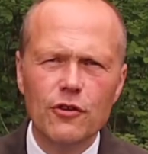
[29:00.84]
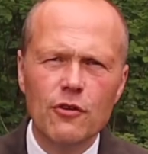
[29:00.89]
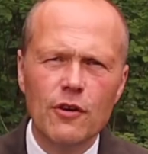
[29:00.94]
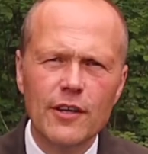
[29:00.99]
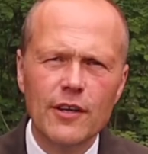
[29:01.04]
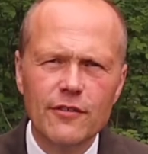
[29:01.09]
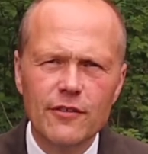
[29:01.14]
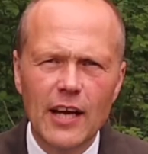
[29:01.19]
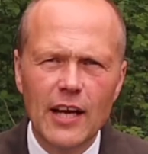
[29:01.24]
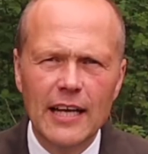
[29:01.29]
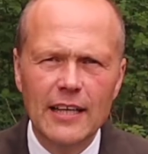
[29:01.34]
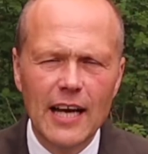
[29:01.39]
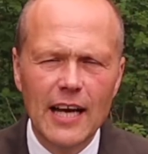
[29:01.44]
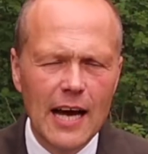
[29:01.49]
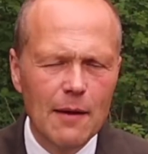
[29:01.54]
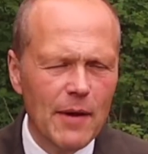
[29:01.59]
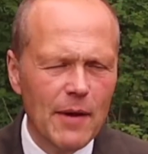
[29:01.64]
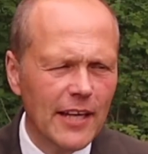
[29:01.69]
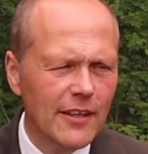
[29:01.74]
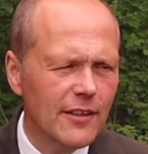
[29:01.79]
Chris and
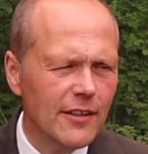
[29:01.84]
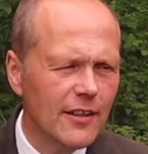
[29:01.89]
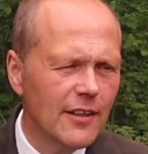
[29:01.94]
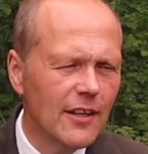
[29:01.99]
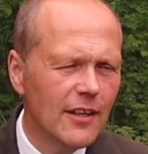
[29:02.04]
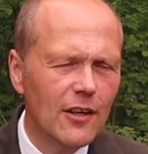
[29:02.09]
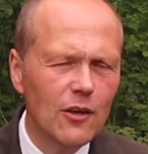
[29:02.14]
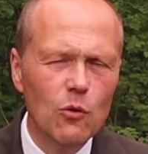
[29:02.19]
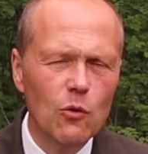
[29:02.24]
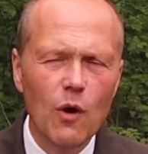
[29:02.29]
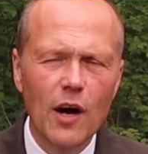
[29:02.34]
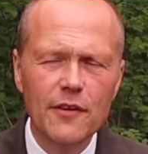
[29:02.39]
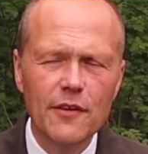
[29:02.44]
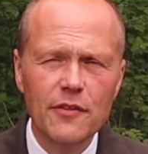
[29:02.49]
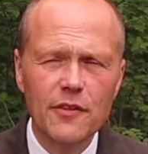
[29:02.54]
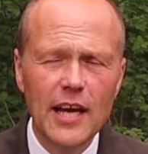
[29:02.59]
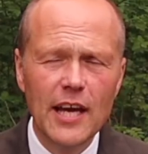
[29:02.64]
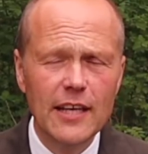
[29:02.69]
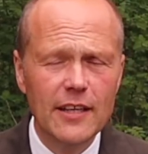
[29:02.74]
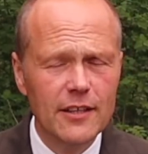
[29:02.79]
Amick, who I
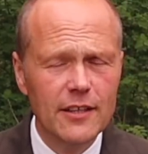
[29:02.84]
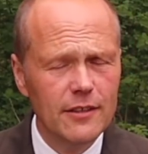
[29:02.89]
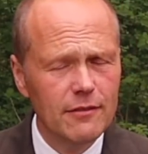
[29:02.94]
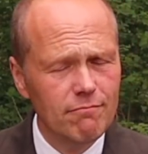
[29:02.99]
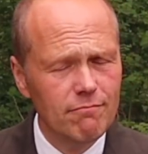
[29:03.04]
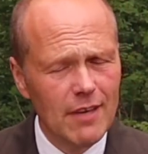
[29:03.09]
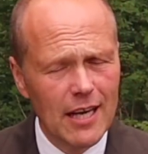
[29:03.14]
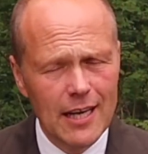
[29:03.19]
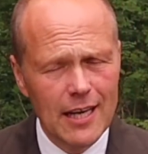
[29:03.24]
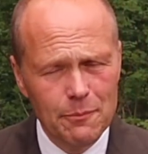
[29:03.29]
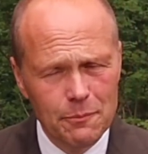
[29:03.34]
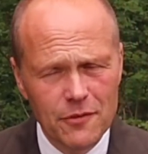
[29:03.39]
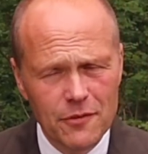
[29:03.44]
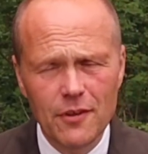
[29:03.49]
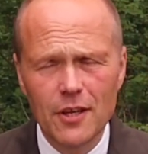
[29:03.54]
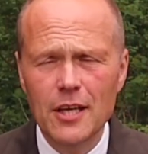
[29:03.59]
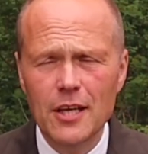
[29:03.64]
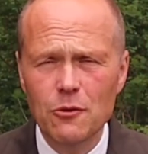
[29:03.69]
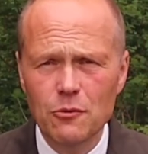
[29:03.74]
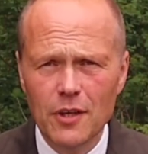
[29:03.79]
think
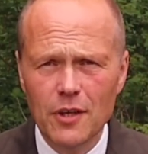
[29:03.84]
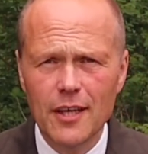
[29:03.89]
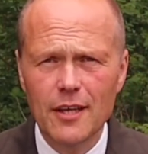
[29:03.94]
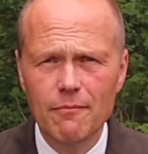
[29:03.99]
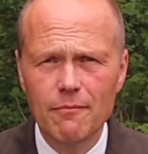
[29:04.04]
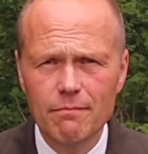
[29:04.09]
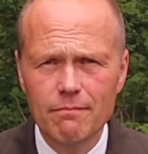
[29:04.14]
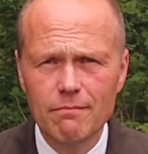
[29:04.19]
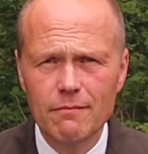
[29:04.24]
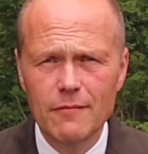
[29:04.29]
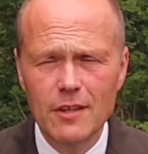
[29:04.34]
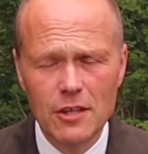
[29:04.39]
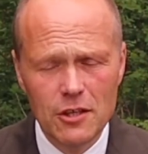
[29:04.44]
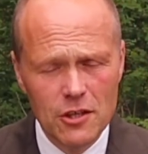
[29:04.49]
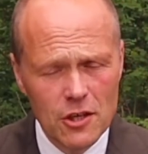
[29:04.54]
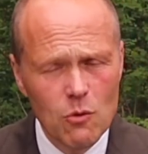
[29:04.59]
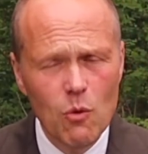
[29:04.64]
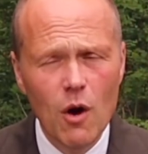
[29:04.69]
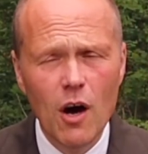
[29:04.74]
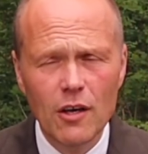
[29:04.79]
absolutely
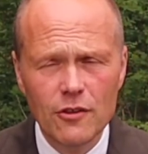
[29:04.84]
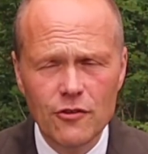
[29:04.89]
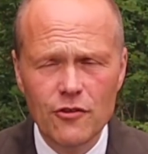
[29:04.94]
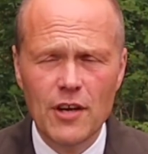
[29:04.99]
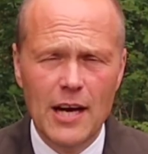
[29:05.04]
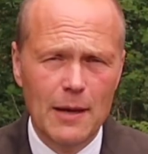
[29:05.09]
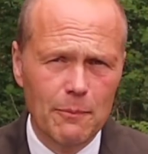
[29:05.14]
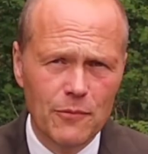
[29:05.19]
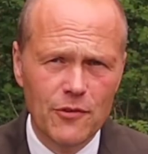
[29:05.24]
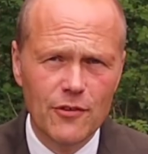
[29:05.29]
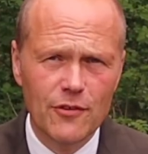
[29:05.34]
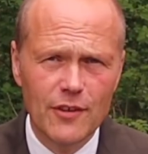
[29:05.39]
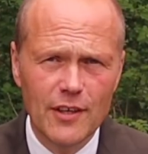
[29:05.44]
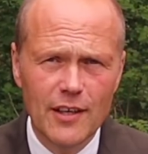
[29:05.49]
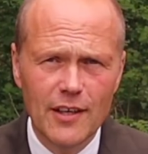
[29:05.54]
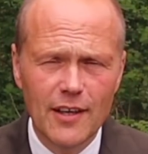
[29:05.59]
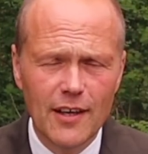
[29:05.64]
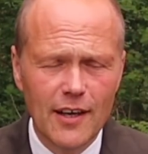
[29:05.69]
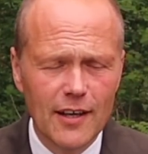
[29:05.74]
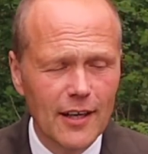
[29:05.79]
you are chaps,
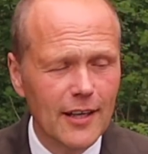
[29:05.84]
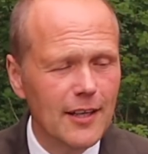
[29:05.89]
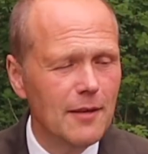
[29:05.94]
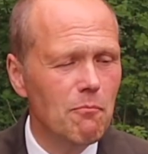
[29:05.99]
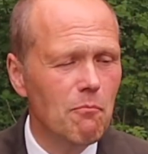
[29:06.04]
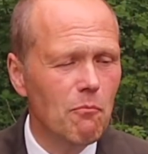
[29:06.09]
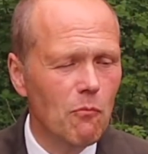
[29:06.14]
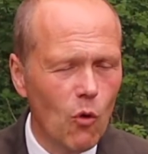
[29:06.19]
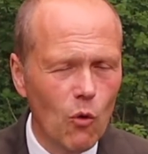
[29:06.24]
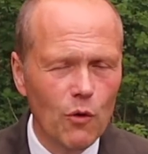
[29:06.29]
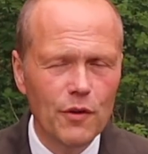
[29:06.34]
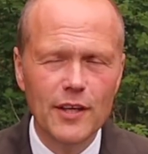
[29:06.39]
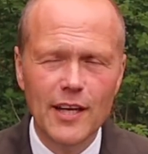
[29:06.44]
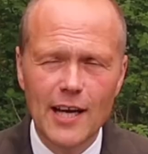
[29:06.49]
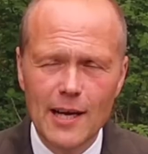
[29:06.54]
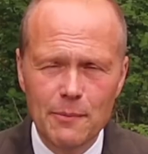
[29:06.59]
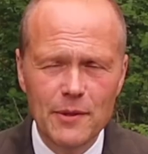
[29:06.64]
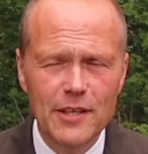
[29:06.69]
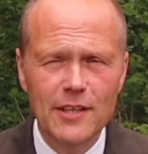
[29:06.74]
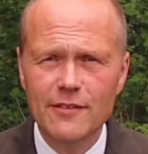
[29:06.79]
and I am more than
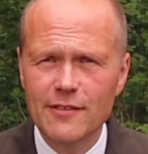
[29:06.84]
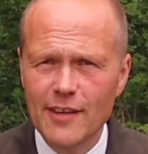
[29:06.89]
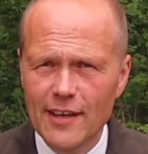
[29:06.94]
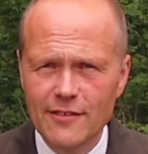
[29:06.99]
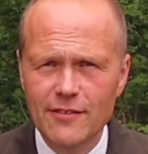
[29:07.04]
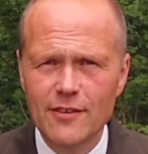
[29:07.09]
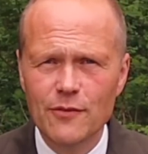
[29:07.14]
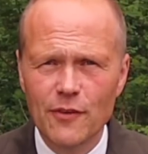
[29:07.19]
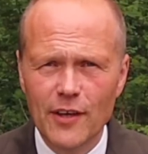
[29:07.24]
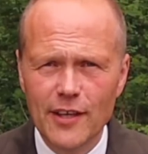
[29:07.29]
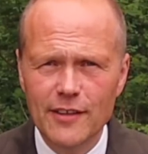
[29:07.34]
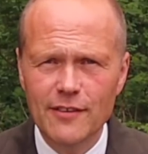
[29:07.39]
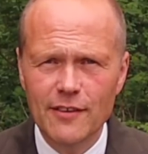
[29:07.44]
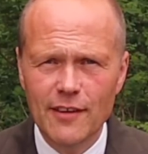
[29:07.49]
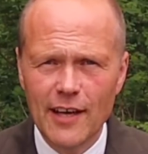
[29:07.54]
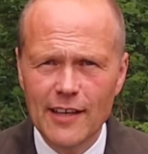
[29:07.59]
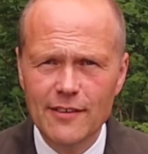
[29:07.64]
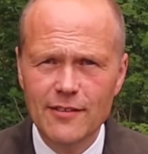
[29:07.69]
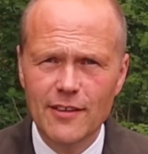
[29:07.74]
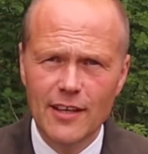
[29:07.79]
happy to testify to
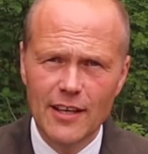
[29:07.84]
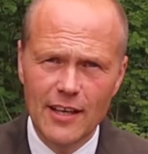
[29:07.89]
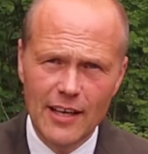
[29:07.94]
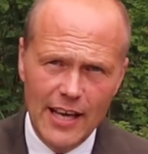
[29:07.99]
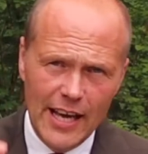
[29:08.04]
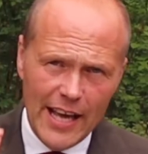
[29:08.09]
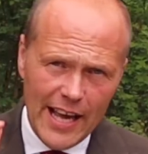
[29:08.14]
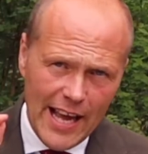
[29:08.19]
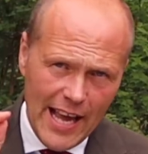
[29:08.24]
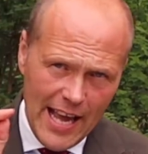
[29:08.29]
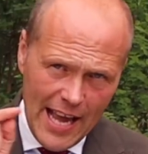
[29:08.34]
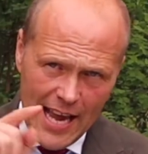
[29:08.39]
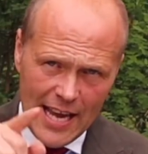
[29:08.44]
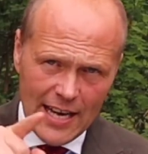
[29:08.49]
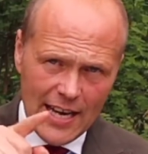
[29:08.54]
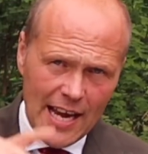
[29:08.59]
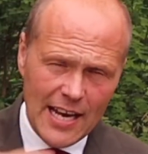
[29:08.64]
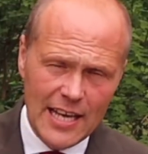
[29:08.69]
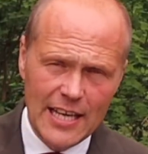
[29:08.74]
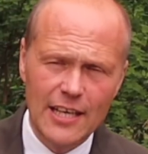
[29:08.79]
that
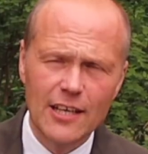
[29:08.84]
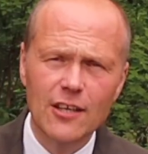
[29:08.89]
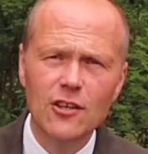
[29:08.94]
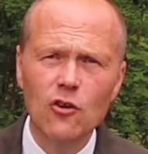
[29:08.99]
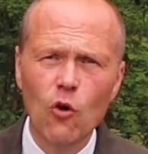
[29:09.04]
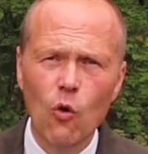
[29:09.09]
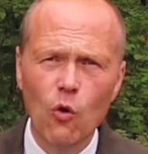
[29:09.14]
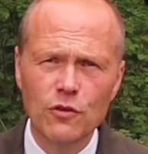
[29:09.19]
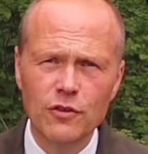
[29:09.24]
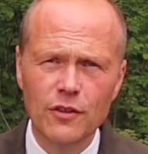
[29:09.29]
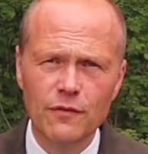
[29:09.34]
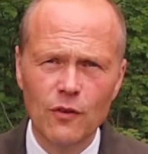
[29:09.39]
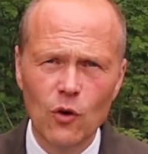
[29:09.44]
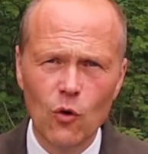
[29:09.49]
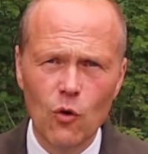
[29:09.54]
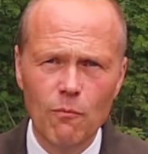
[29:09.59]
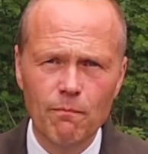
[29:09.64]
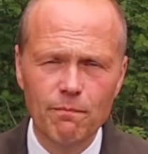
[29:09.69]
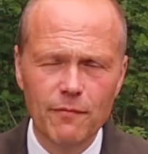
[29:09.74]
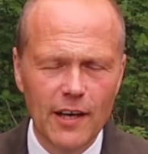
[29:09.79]
in any court of
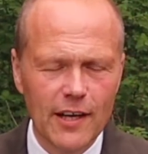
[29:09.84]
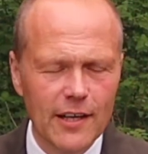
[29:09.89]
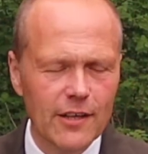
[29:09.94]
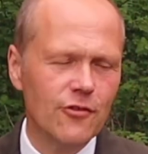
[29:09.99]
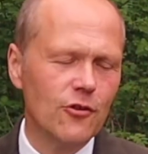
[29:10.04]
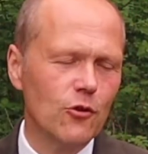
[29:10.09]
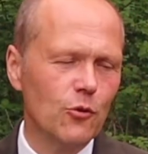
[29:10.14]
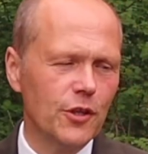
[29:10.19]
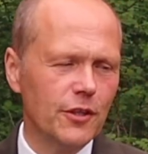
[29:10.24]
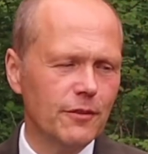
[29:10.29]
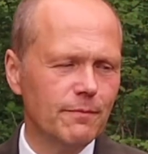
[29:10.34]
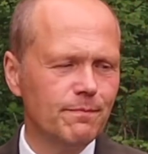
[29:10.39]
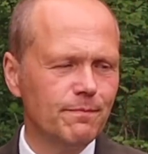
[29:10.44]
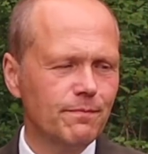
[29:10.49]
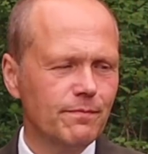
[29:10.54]
law, I assure you.